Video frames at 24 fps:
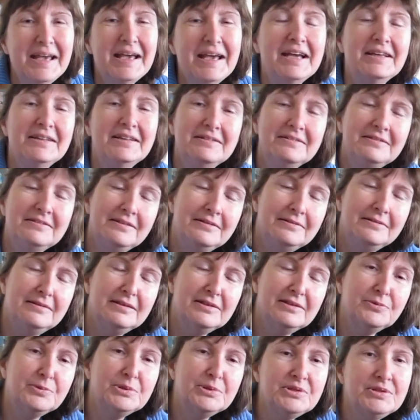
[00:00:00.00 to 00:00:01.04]
And
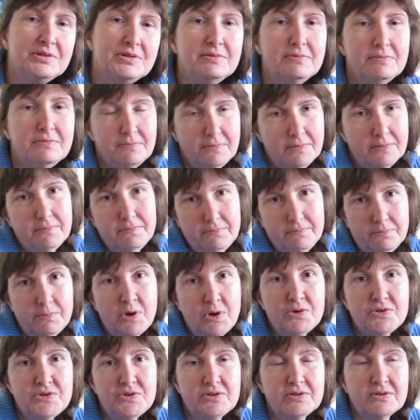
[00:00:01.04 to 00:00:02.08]
that was
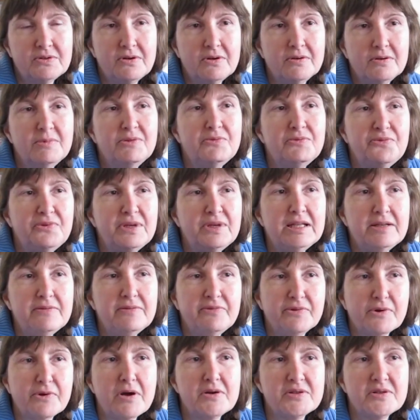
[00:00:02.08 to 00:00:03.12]
most common feeling
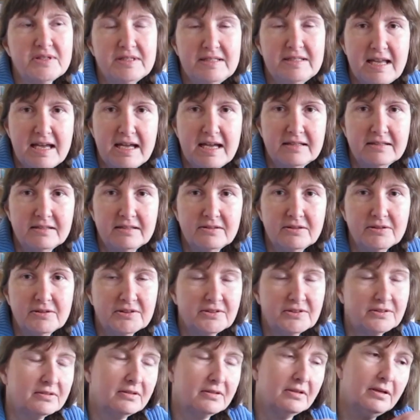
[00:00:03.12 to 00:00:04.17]
for us then.
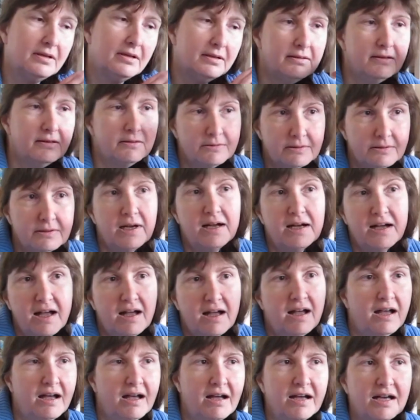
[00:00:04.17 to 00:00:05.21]
Not, oh, ha
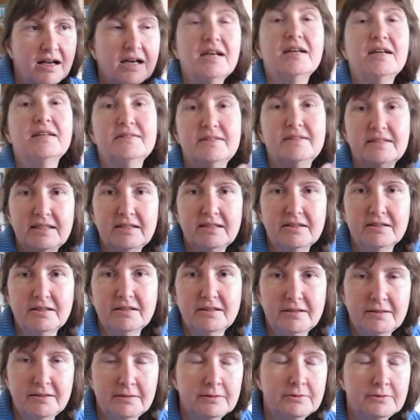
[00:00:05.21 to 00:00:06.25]
ha ha, they
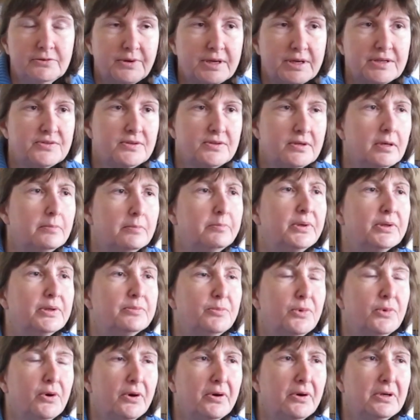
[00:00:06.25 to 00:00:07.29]
are dressed up,
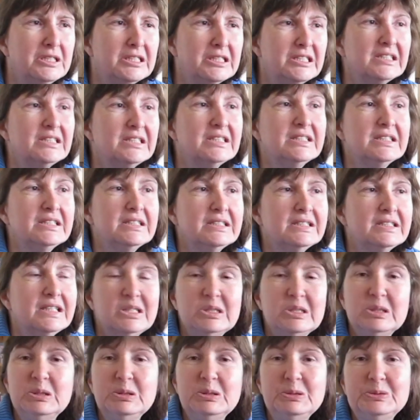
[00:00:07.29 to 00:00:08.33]
but more,
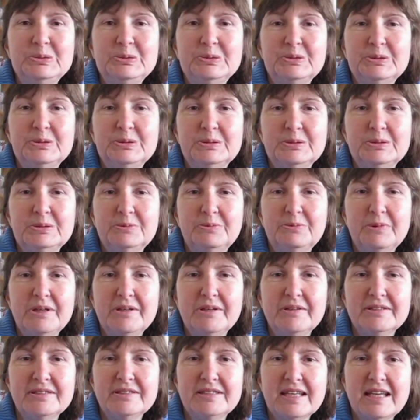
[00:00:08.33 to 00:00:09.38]
ooh,
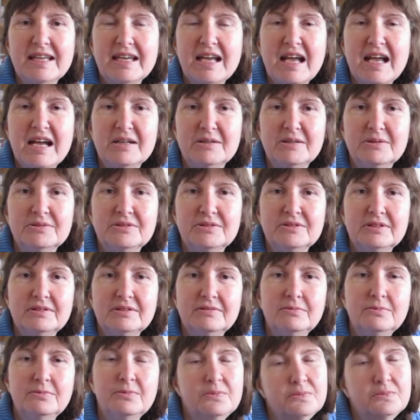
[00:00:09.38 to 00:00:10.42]
we're sticking out.
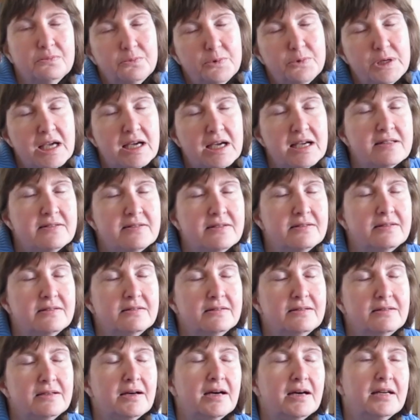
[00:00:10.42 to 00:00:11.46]
We had
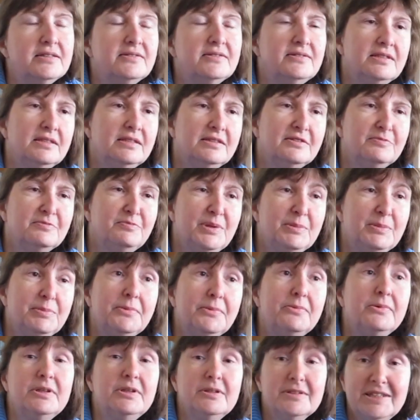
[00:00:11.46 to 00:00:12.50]
the idea that people
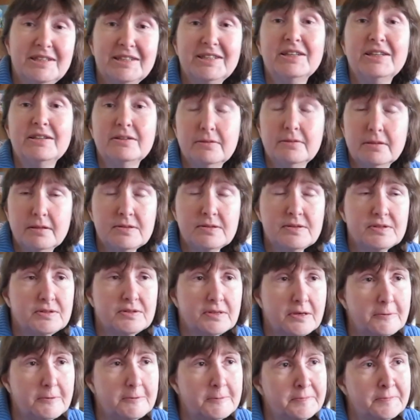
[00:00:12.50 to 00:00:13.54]
were looking at us,
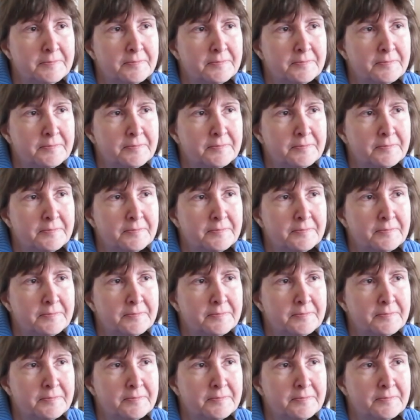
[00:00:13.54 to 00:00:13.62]
so